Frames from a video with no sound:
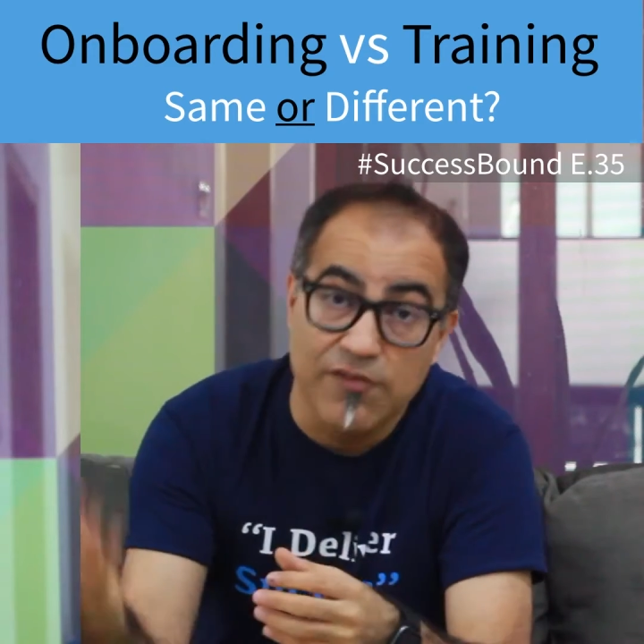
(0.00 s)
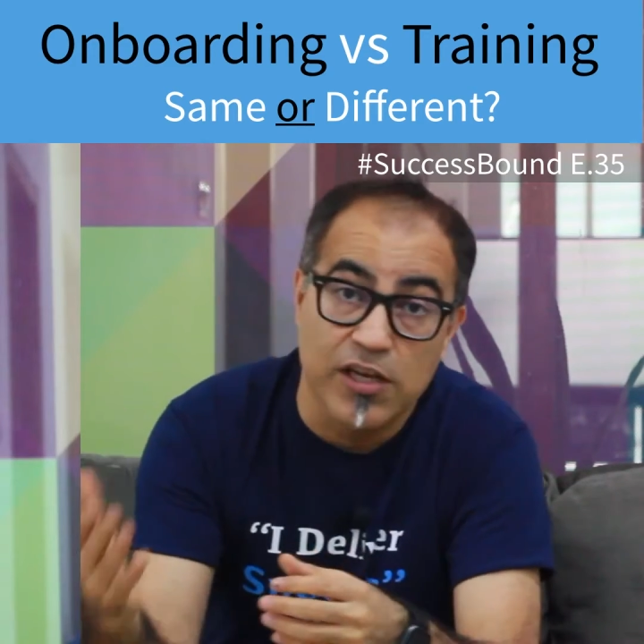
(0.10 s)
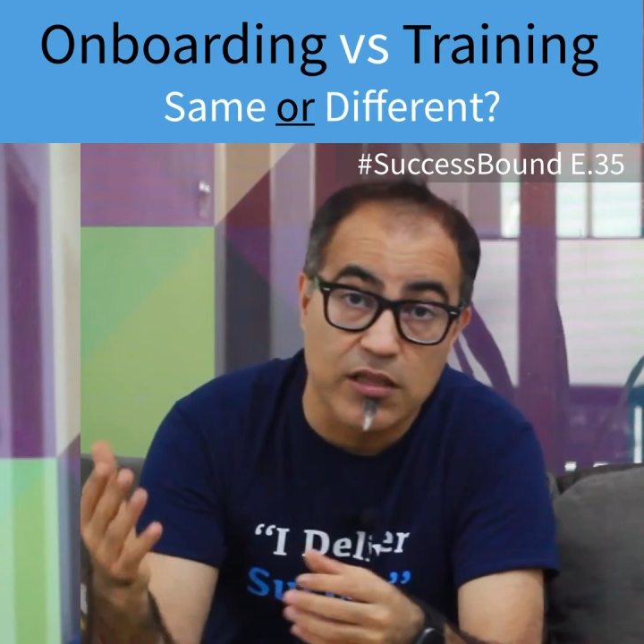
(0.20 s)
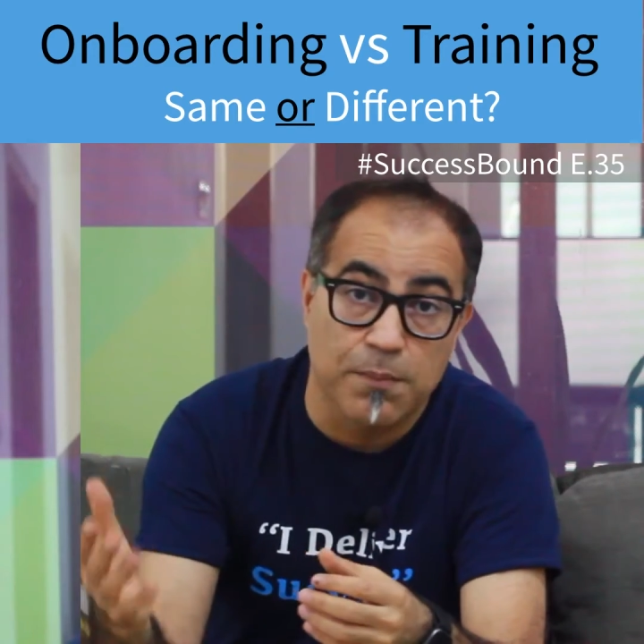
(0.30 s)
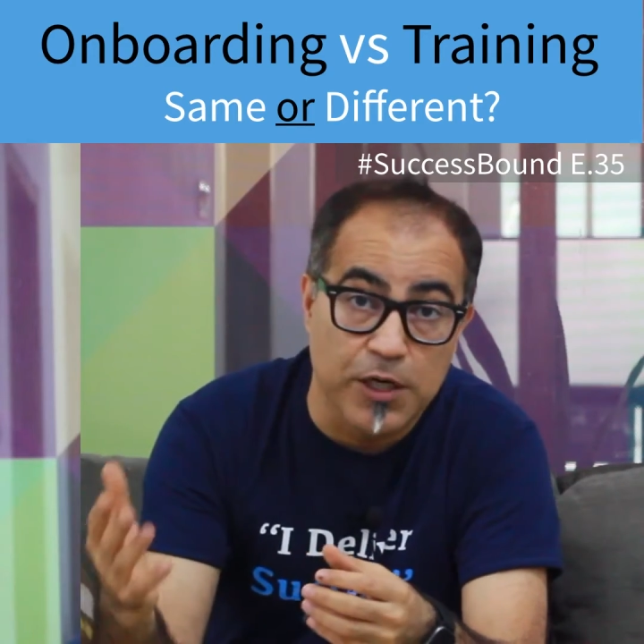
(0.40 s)

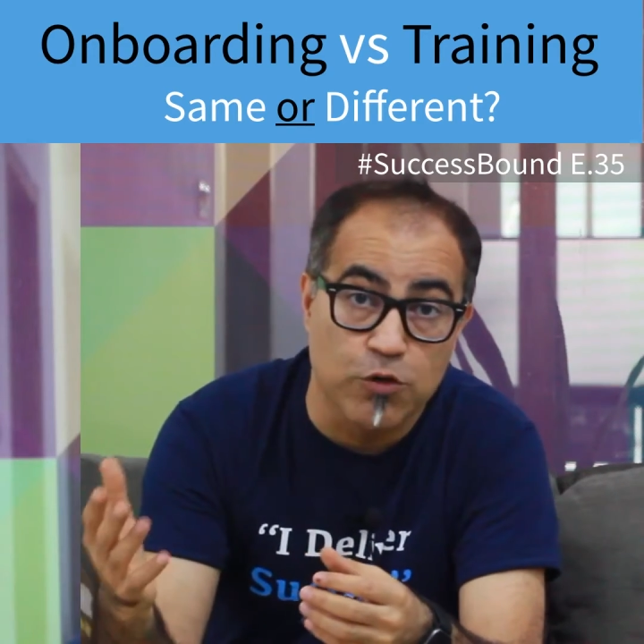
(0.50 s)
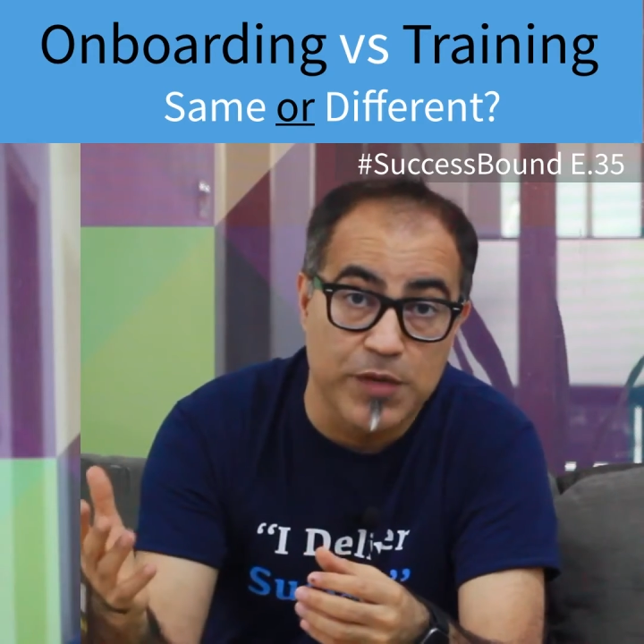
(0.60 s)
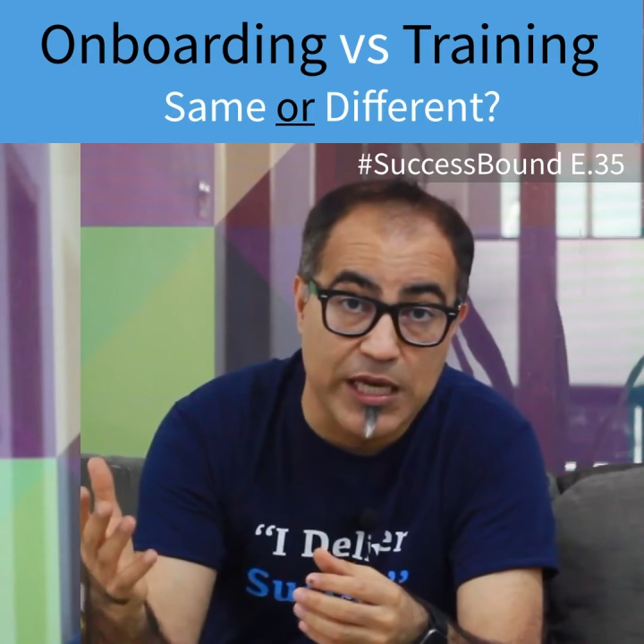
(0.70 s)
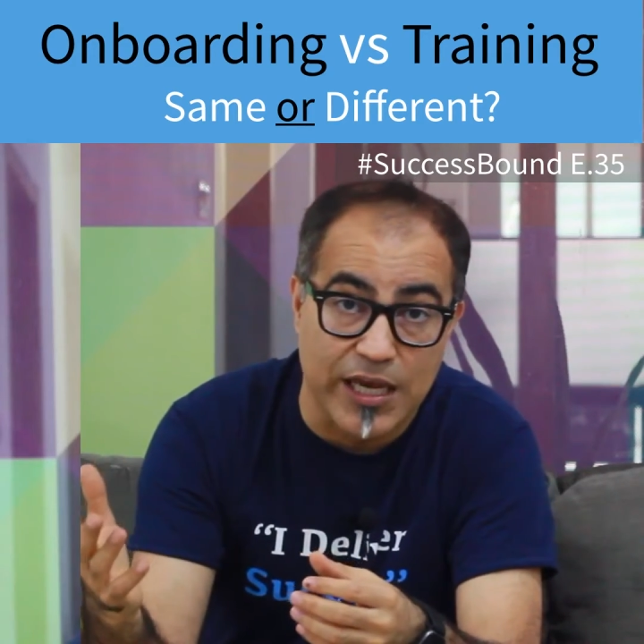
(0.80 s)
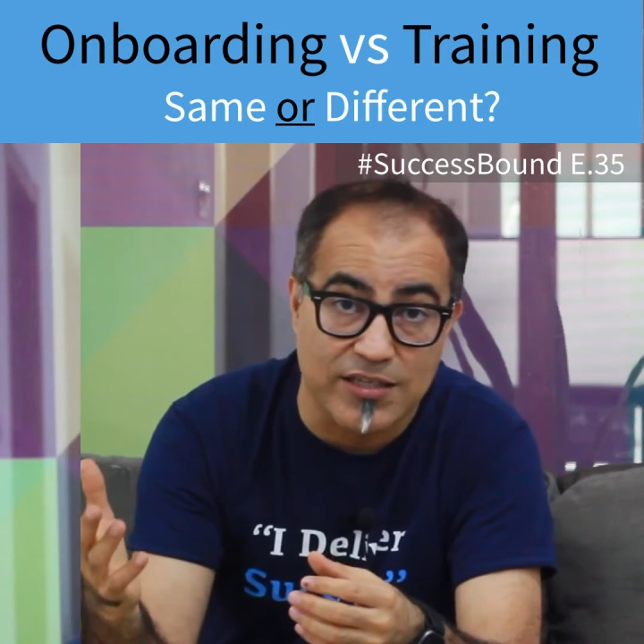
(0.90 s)
even in the
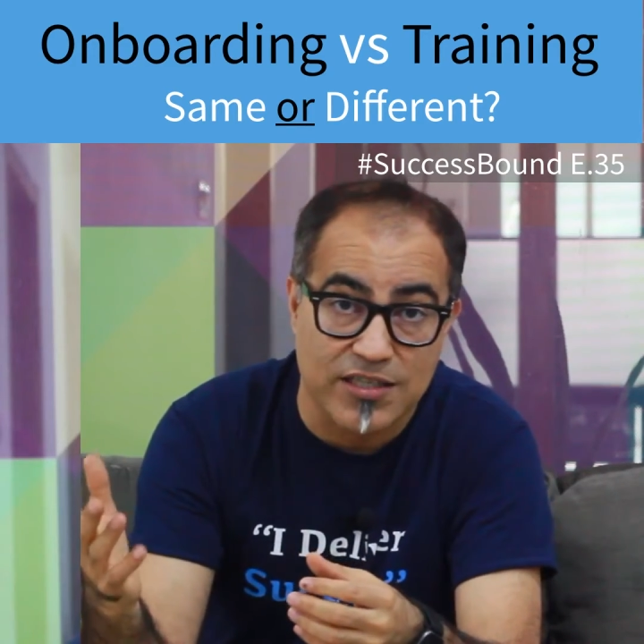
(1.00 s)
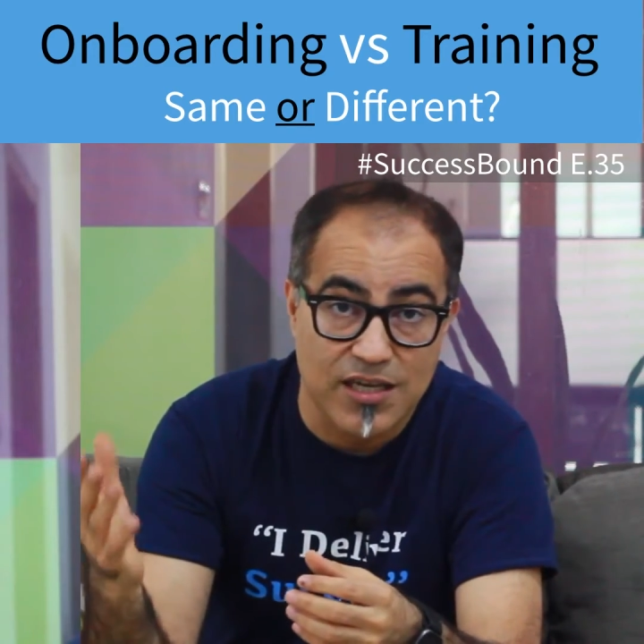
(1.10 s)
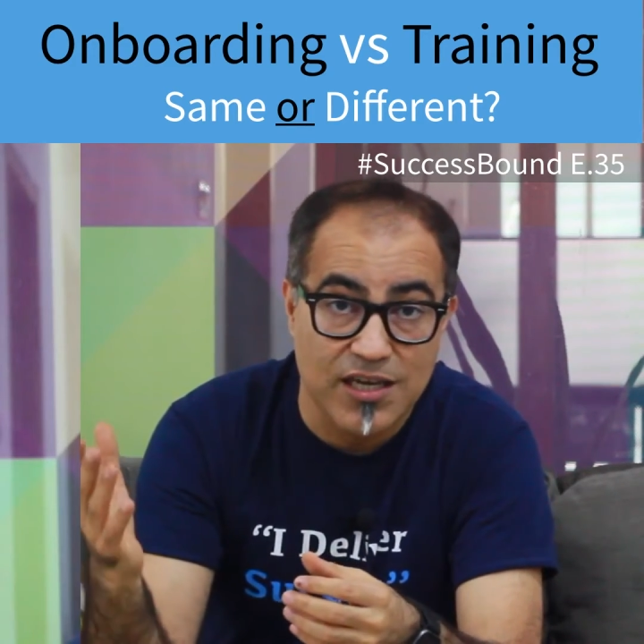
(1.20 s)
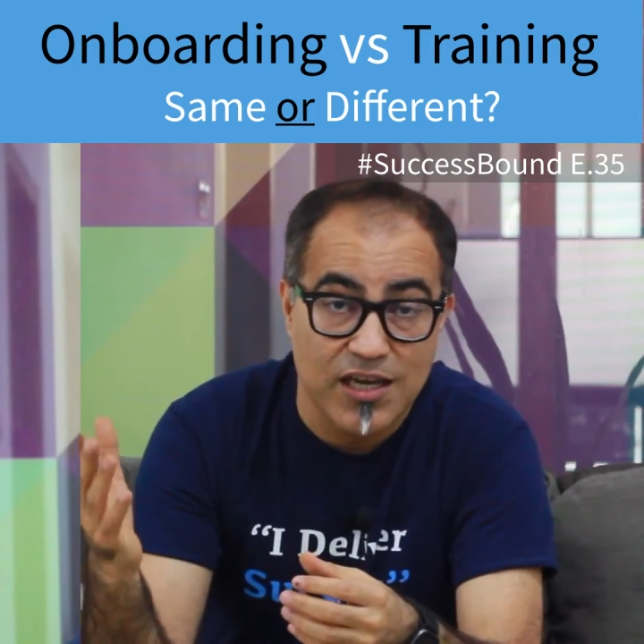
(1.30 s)
B2B case.